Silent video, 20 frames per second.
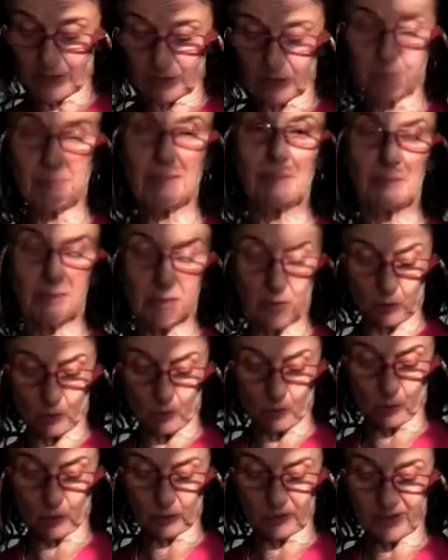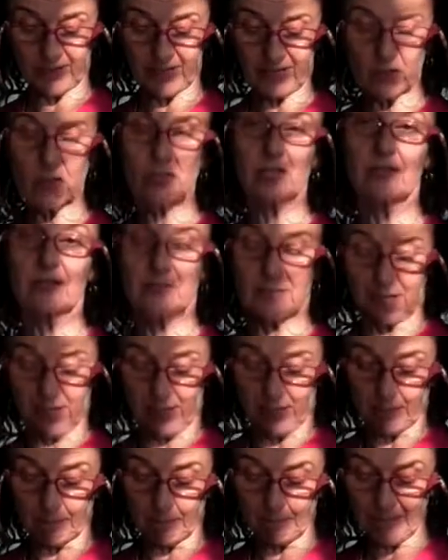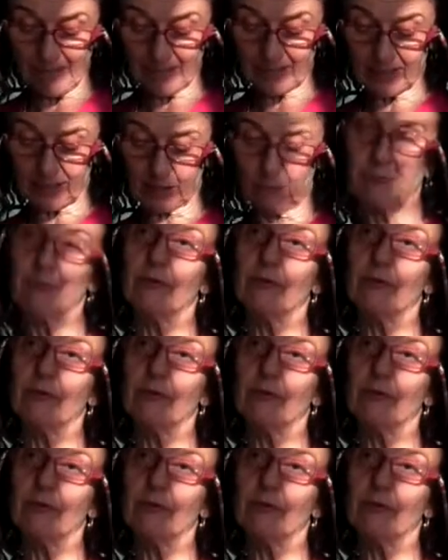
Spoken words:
The biblical quotations begging